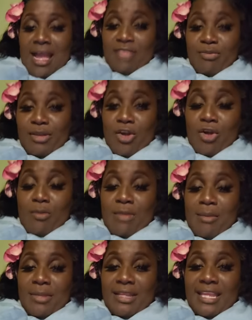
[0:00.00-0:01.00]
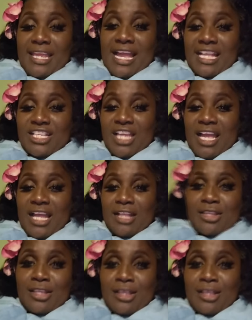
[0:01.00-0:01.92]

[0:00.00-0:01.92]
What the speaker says: As me come here, me there as a chat.